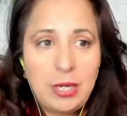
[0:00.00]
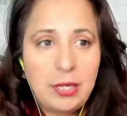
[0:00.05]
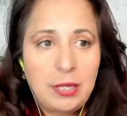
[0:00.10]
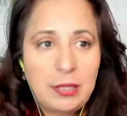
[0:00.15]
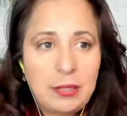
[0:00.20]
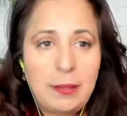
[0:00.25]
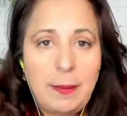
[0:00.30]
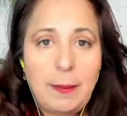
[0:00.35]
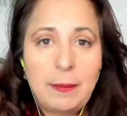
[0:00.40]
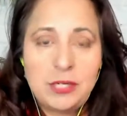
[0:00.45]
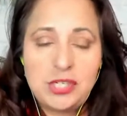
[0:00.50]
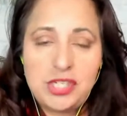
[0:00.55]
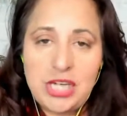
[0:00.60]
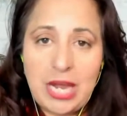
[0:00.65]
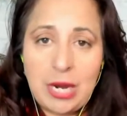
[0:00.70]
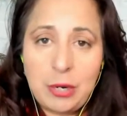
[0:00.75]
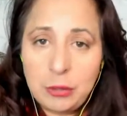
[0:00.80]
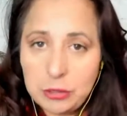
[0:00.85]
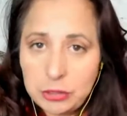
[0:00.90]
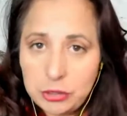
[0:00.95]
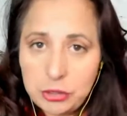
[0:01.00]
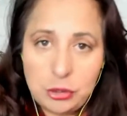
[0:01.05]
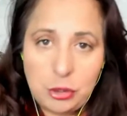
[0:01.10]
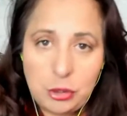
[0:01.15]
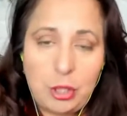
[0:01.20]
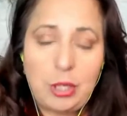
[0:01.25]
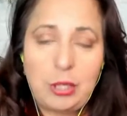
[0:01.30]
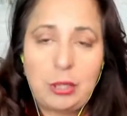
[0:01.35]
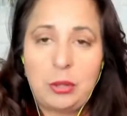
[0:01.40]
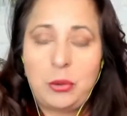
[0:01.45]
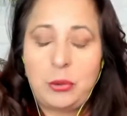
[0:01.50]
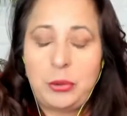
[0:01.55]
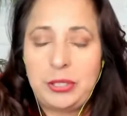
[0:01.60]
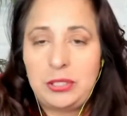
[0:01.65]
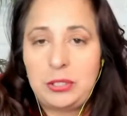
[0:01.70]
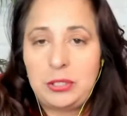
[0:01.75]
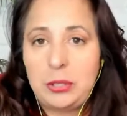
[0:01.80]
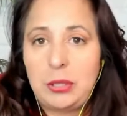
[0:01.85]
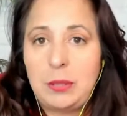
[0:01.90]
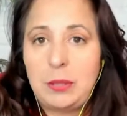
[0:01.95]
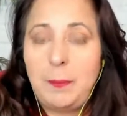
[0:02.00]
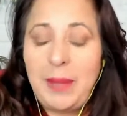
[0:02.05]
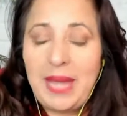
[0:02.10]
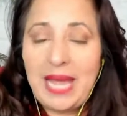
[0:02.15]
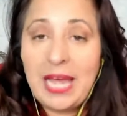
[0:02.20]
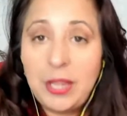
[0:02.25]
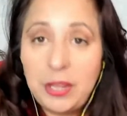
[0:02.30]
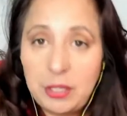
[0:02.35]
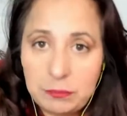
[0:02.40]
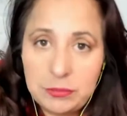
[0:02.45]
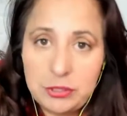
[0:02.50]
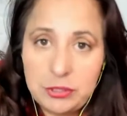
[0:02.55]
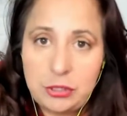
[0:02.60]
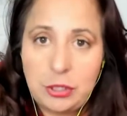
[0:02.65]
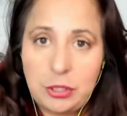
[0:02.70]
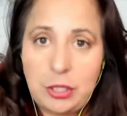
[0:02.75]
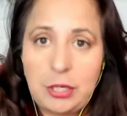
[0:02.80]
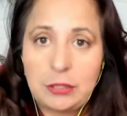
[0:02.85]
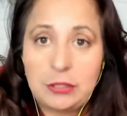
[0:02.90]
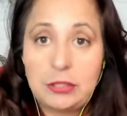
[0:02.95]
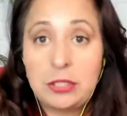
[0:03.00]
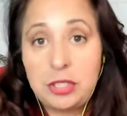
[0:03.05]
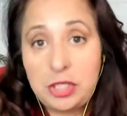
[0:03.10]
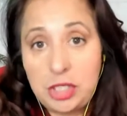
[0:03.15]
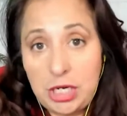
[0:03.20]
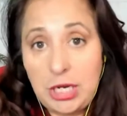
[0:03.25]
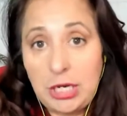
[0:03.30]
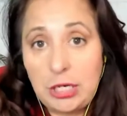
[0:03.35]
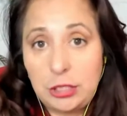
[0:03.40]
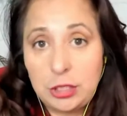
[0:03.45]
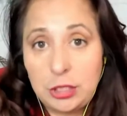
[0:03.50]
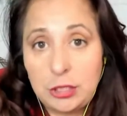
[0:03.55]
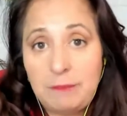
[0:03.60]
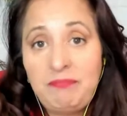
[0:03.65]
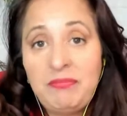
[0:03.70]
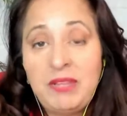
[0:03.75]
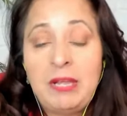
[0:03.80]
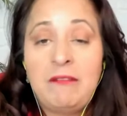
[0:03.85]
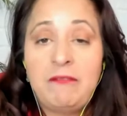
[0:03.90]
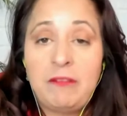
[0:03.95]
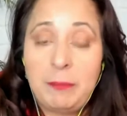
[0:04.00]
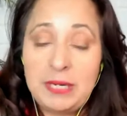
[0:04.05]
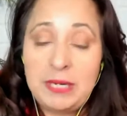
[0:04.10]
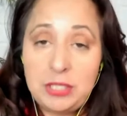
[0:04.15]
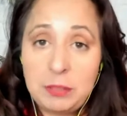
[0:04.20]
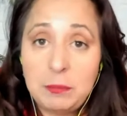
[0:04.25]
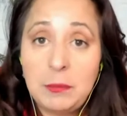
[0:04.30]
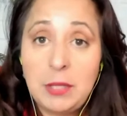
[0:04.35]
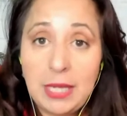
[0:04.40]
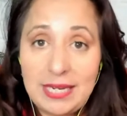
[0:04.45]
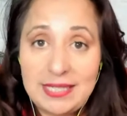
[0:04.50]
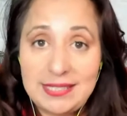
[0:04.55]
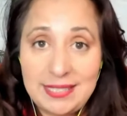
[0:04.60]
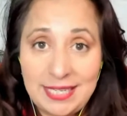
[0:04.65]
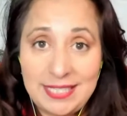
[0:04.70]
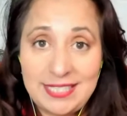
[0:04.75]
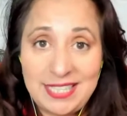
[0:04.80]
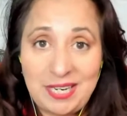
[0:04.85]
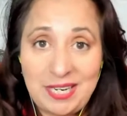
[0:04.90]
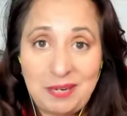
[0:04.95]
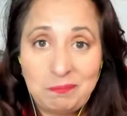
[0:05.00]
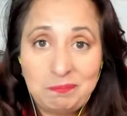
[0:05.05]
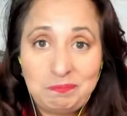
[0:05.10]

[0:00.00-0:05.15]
the shower stall or into the bathroom stall to change for my gym class that day.